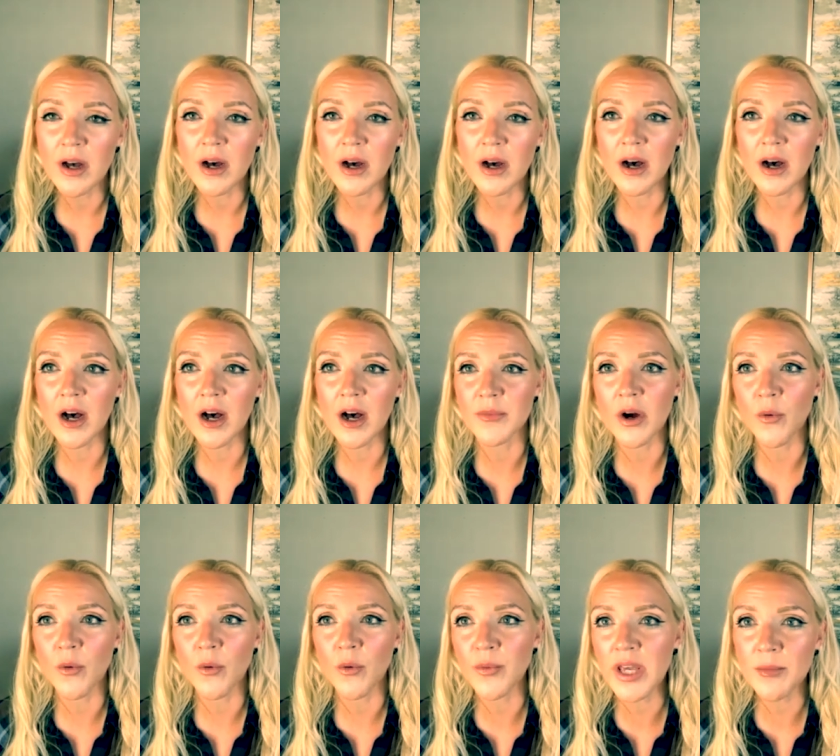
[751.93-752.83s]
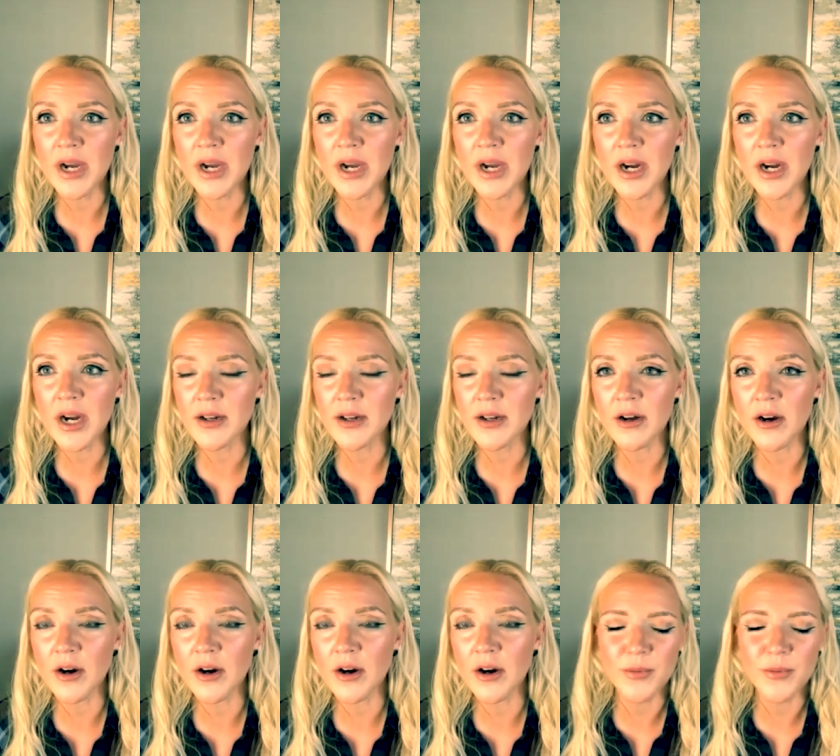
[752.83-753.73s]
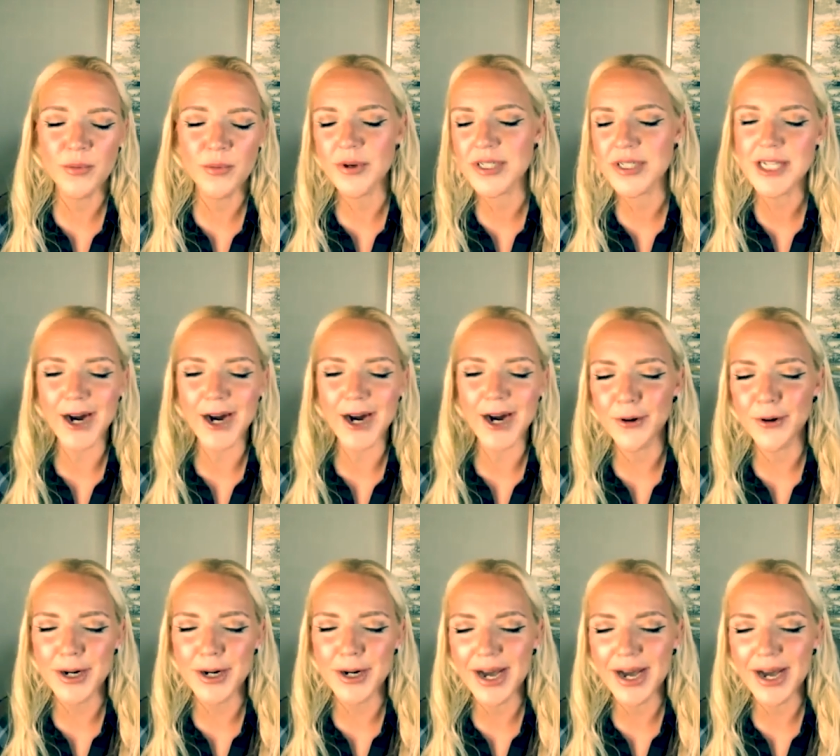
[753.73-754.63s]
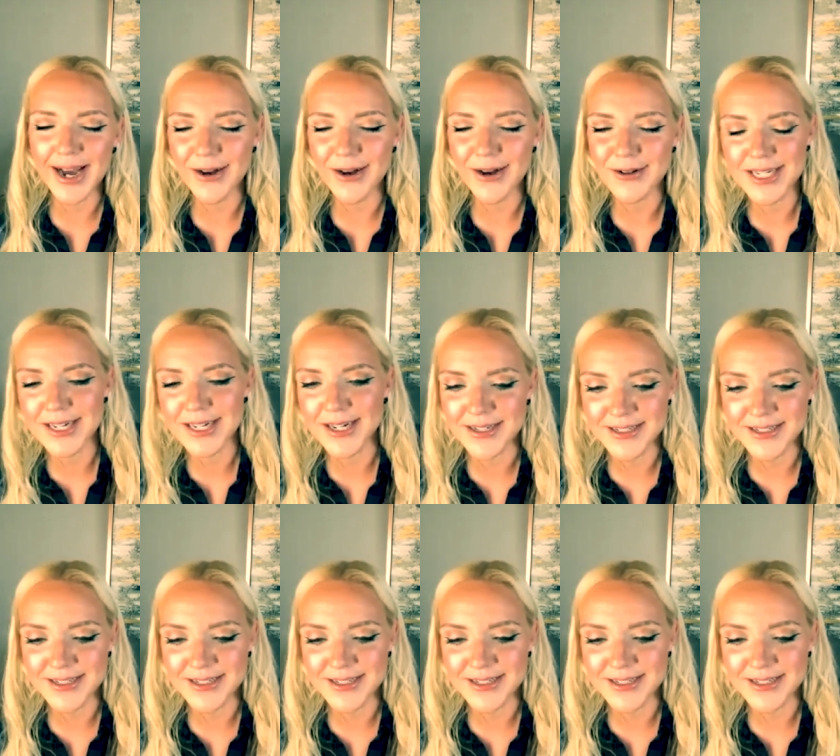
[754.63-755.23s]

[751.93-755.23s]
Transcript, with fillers: Um, you know, when we get married, you know, or w- when we retire, I want to buy a house here,